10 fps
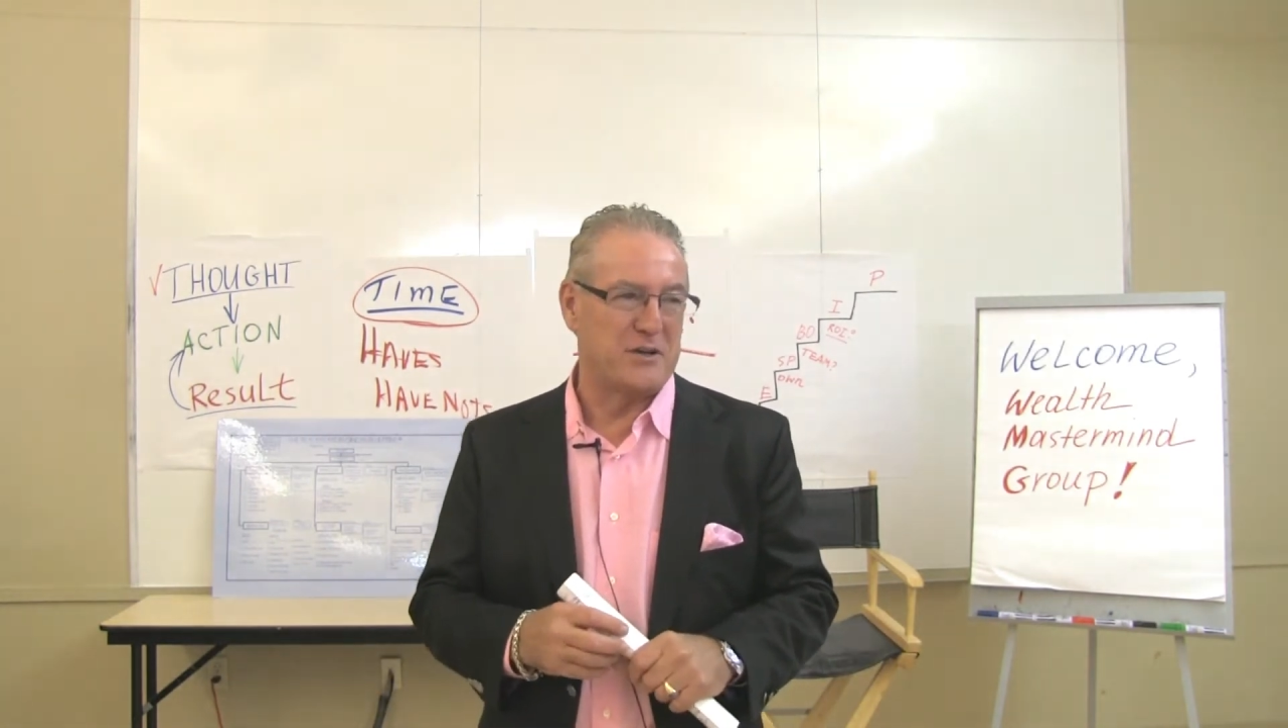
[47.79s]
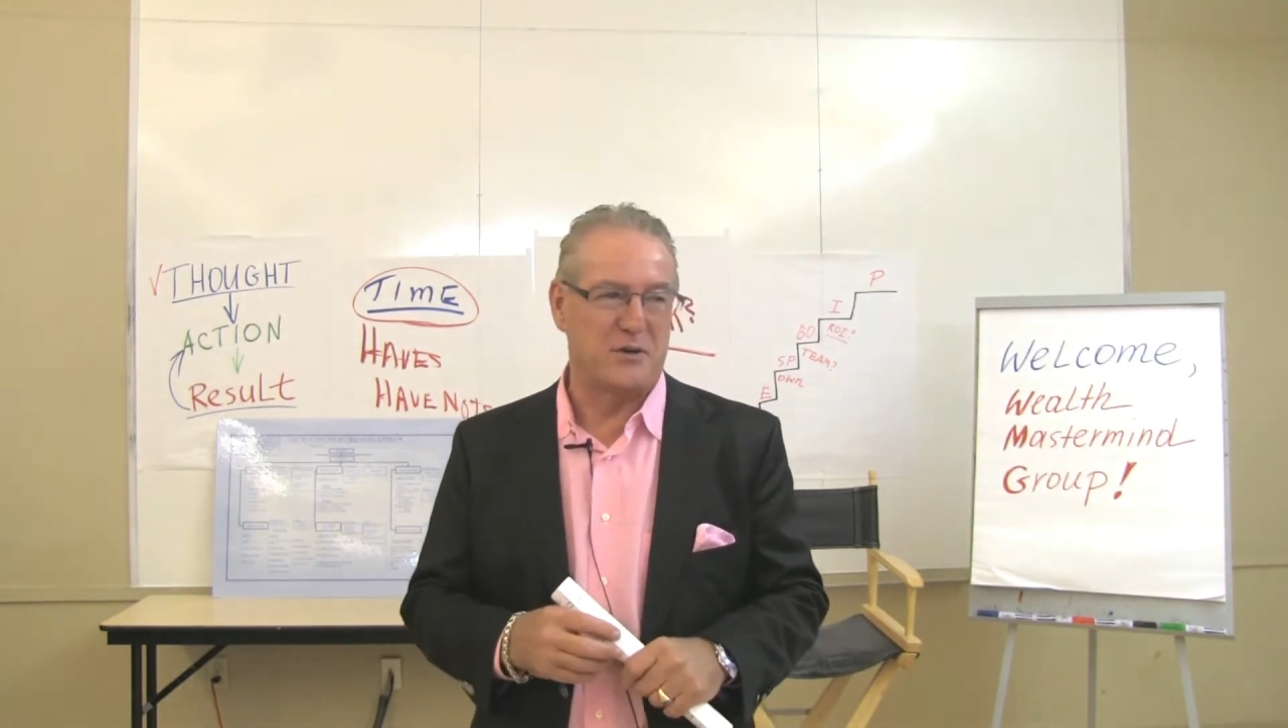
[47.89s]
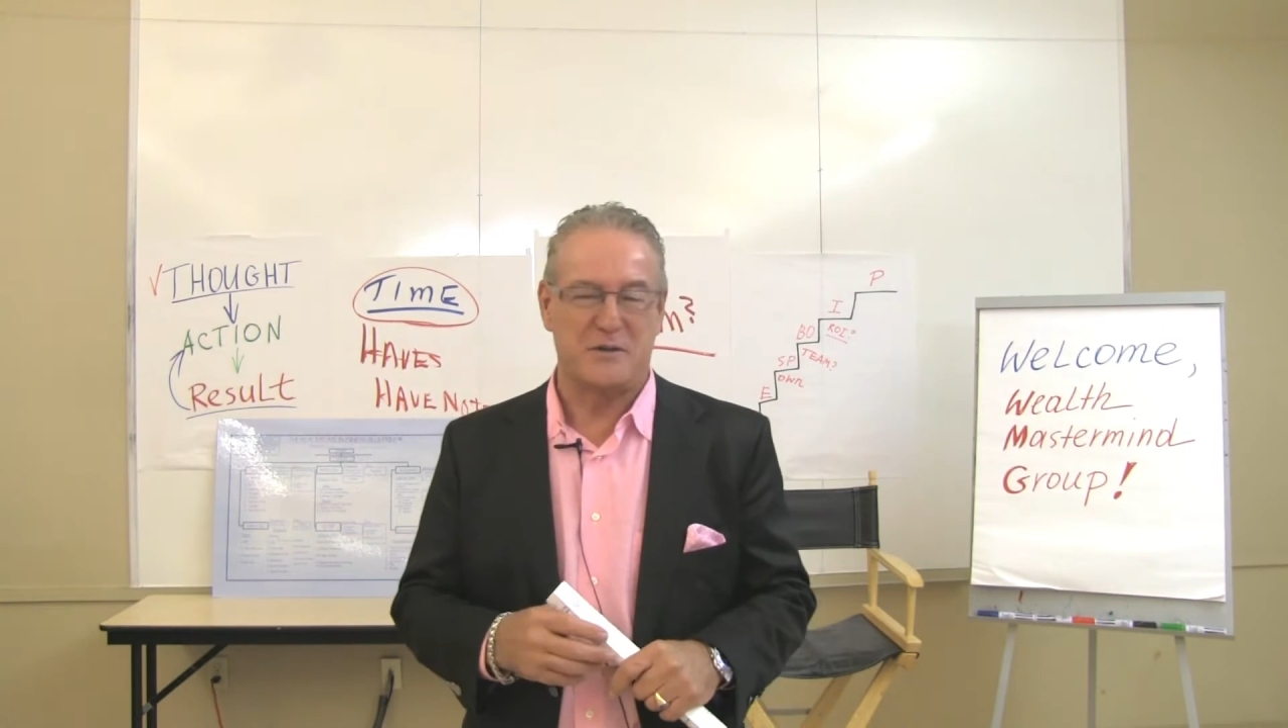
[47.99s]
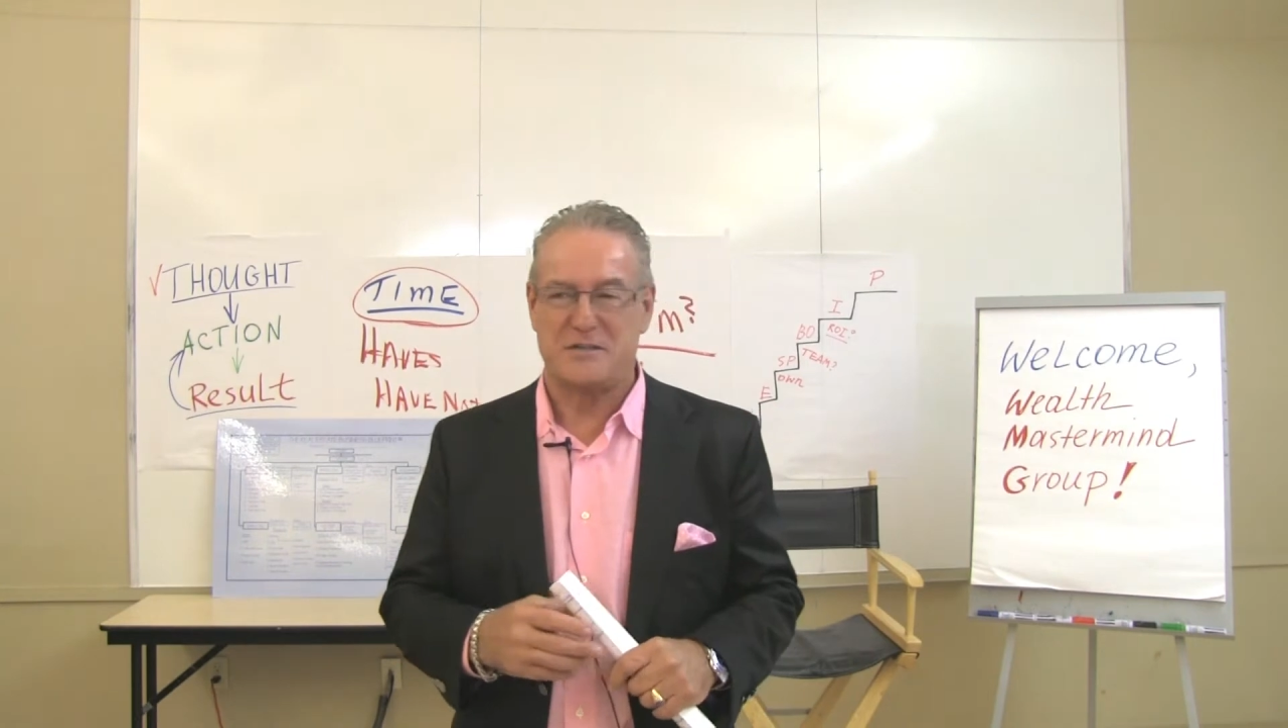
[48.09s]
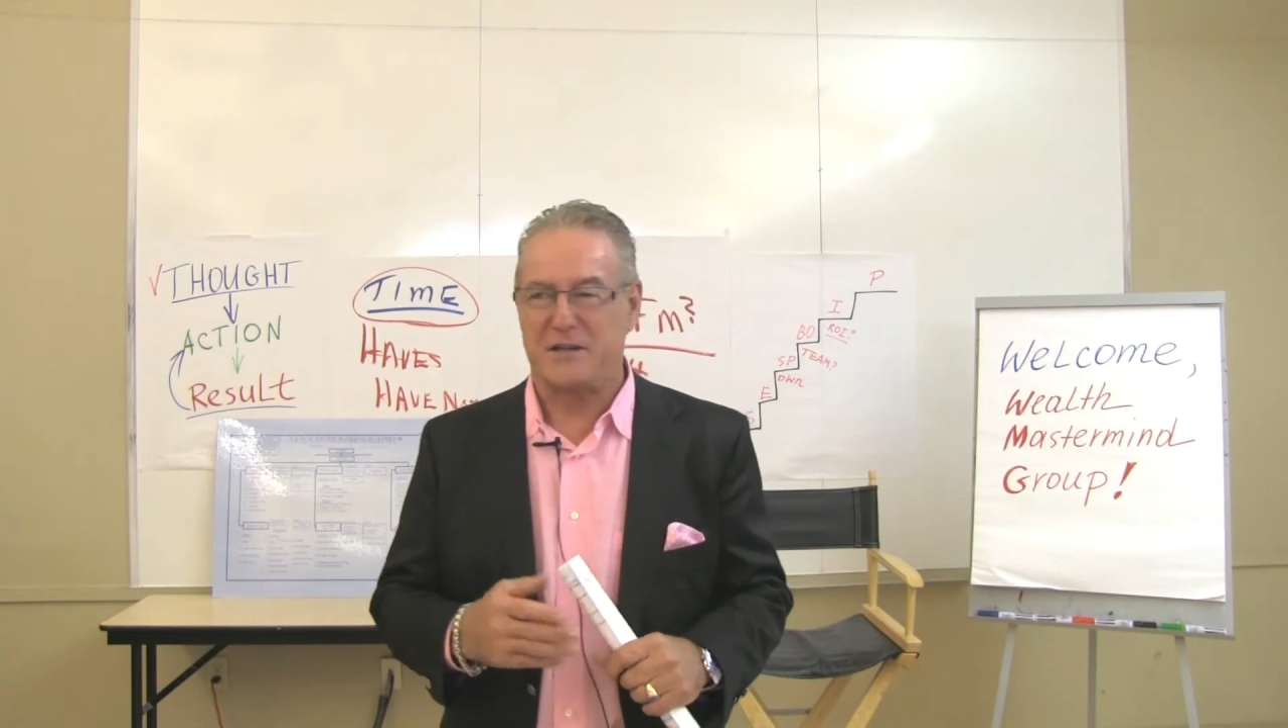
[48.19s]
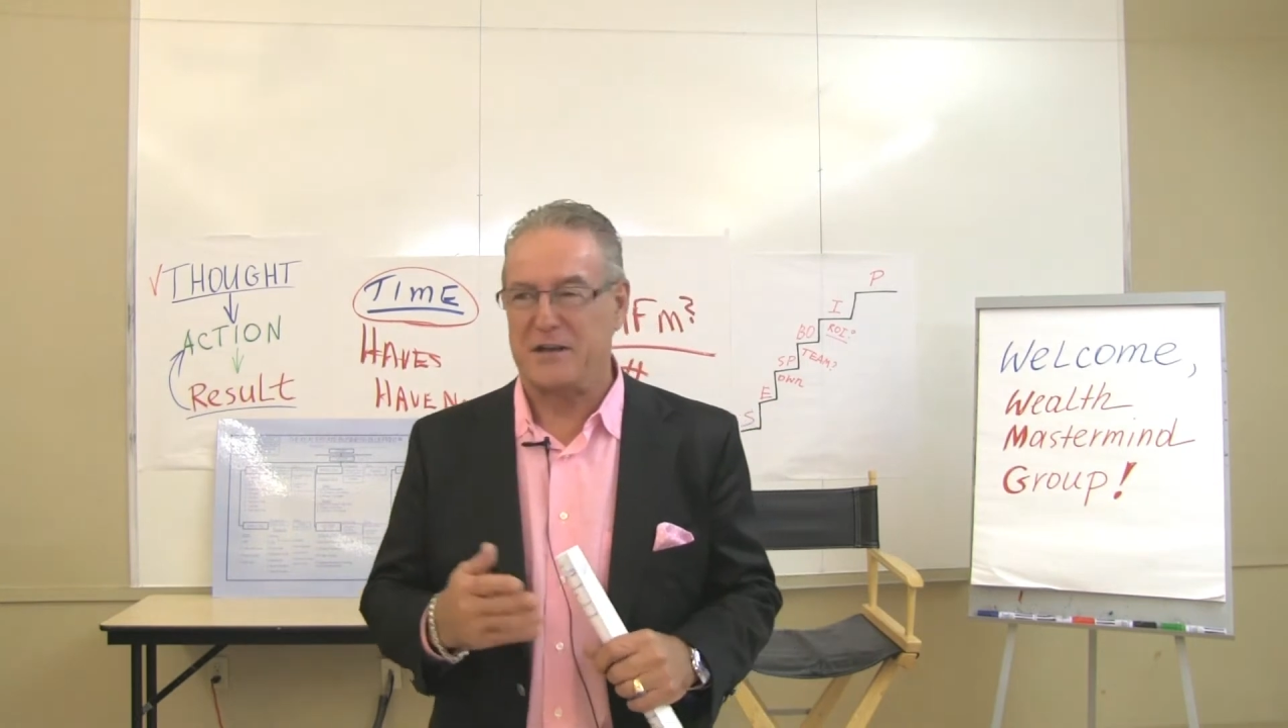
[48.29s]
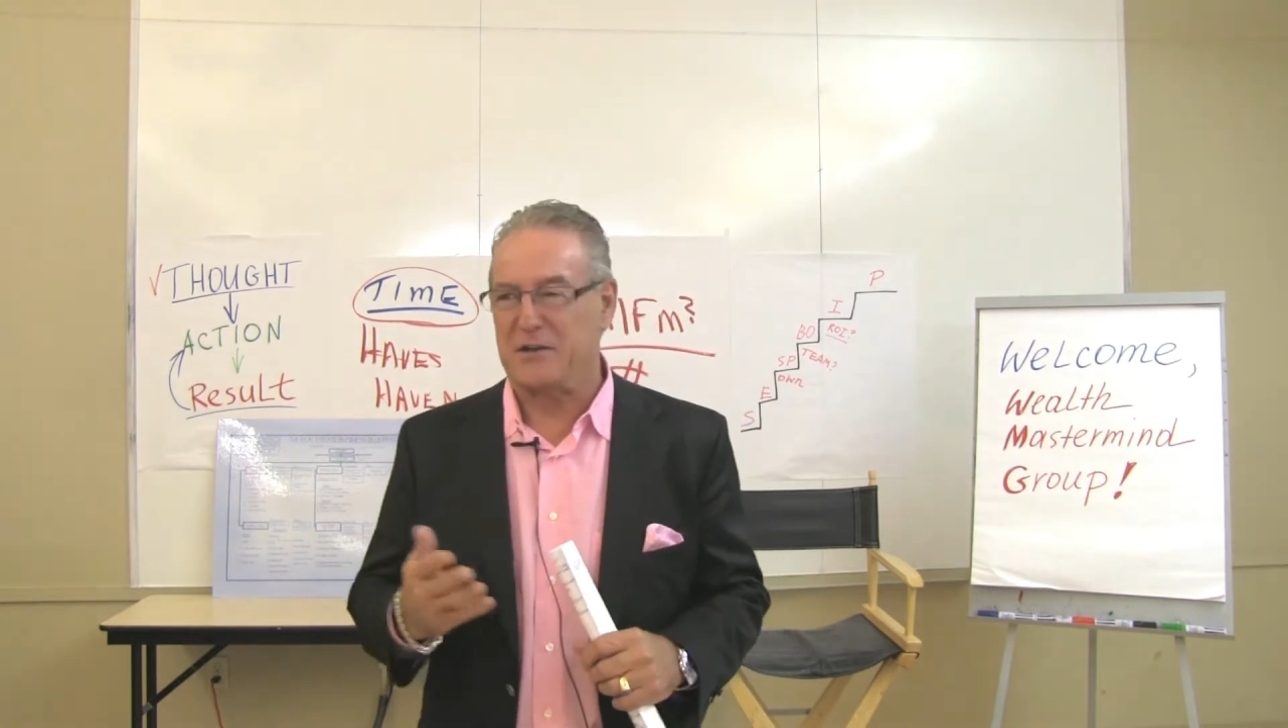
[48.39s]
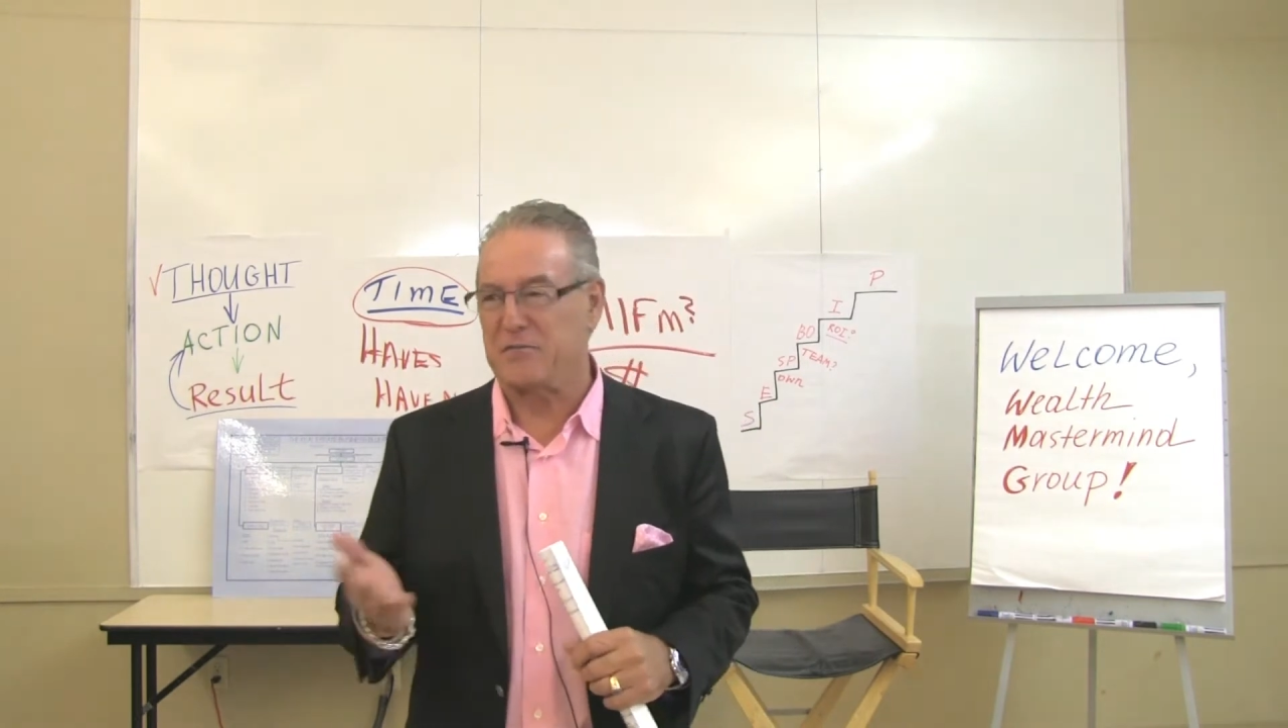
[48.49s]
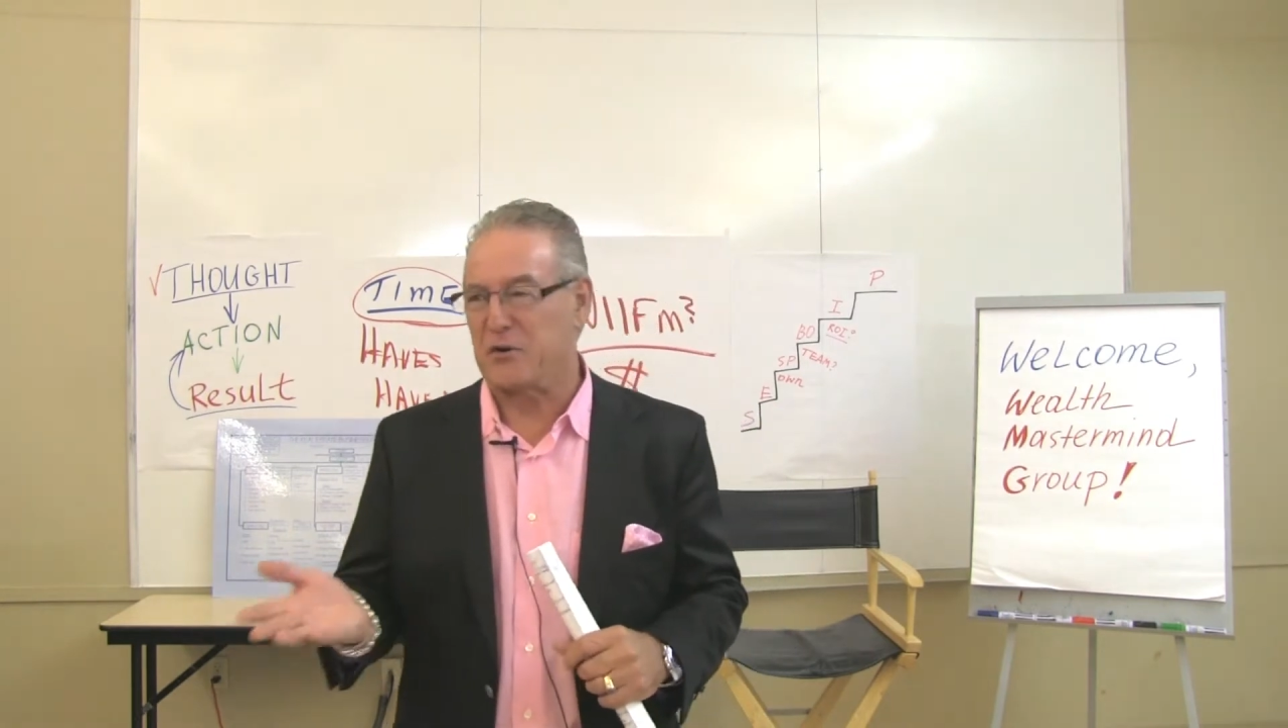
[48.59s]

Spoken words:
do is thank you